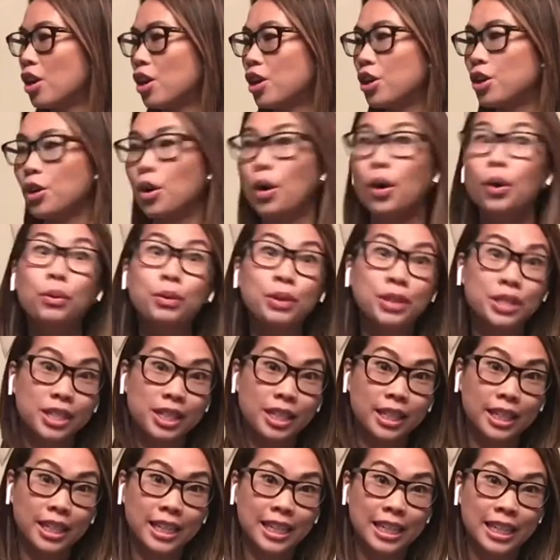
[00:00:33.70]
You're always
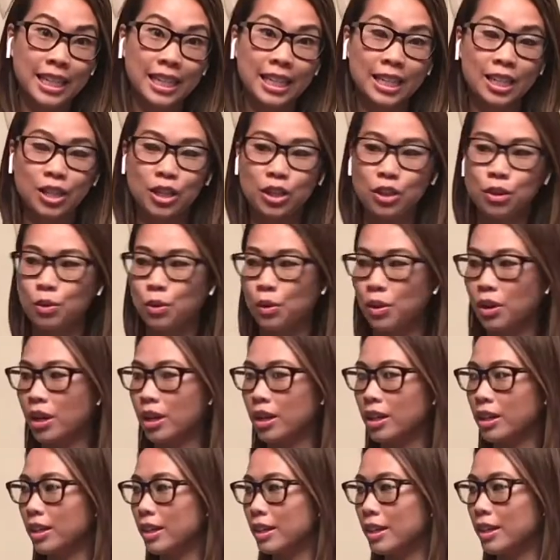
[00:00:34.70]
gonna need your
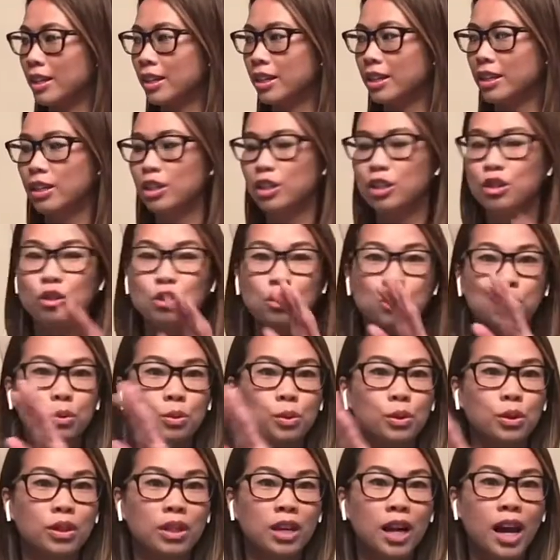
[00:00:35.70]

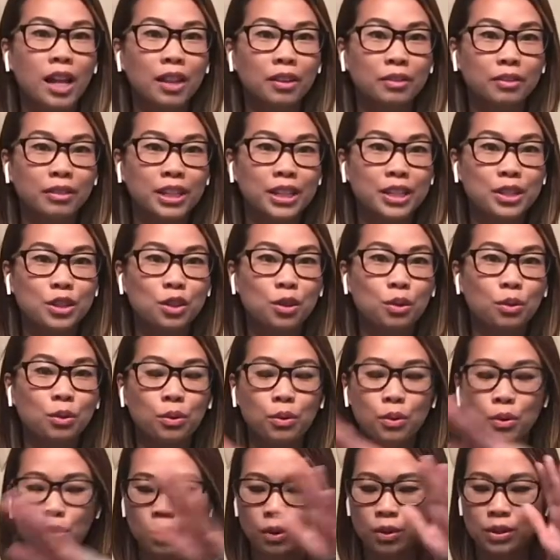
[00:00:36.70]
usual coloring
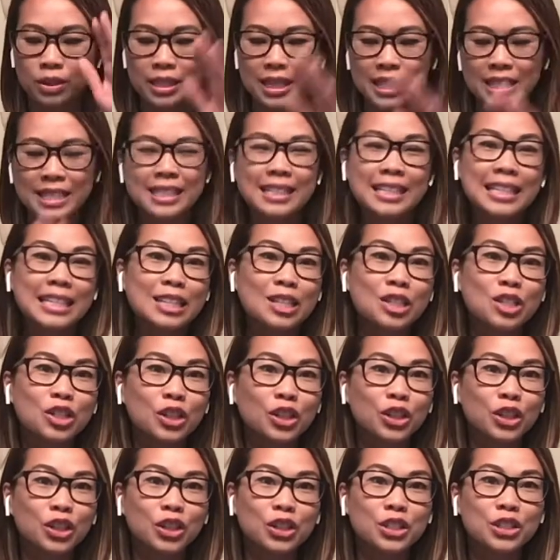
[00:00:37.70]
tools,
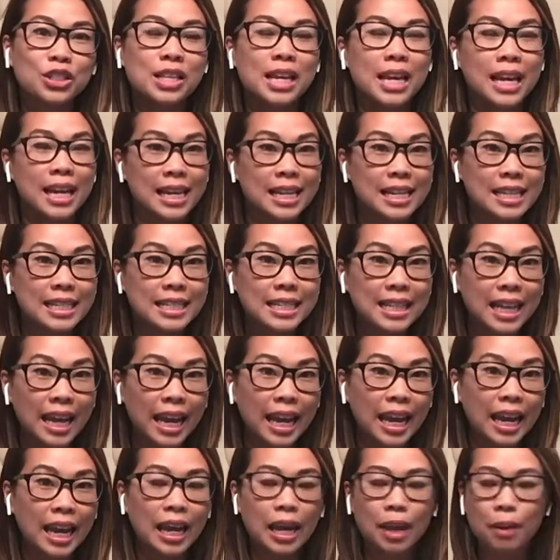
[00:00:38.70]
scissors,
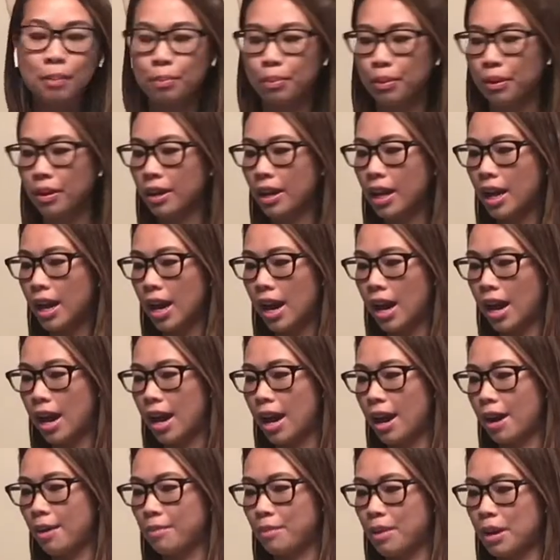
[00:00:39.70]
tape,
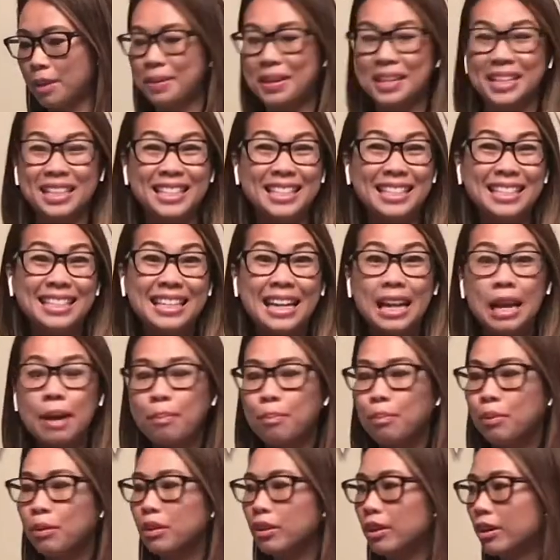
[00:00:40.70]
maybe a
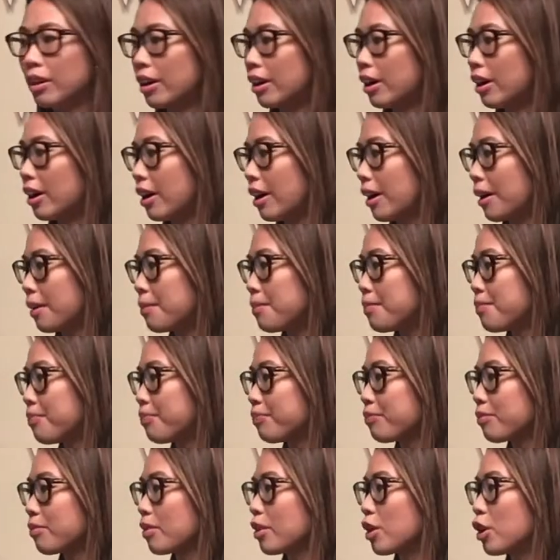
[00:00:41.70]
stapler,
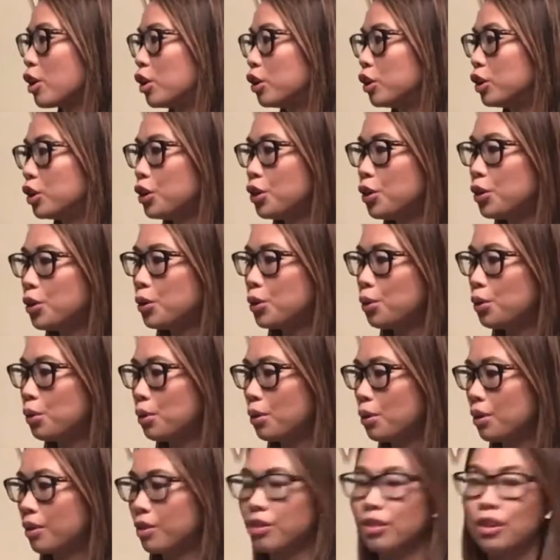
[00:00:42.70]
glue.
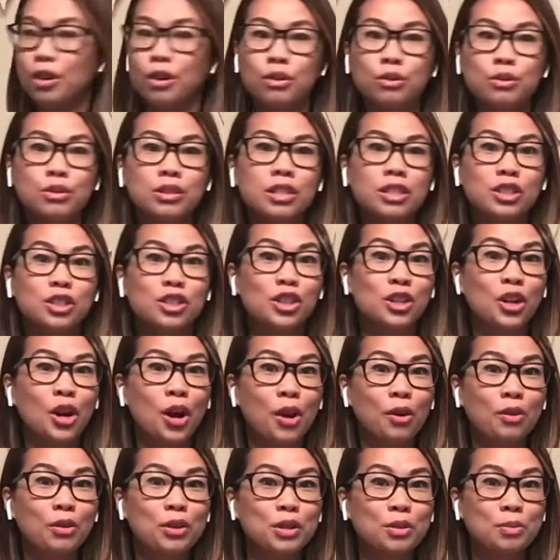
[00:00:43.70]
Those should
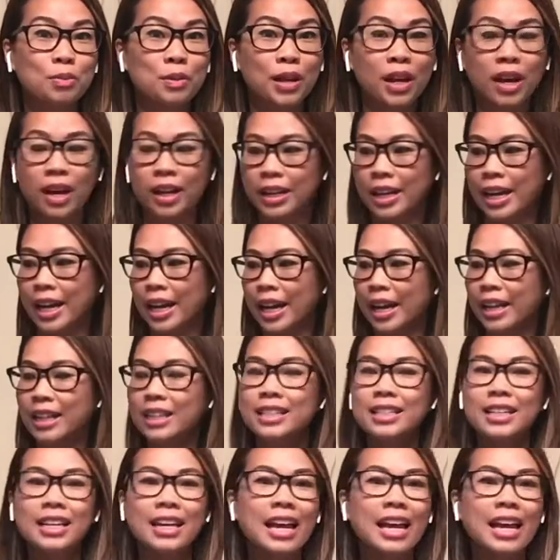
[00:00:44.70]
always be on hand.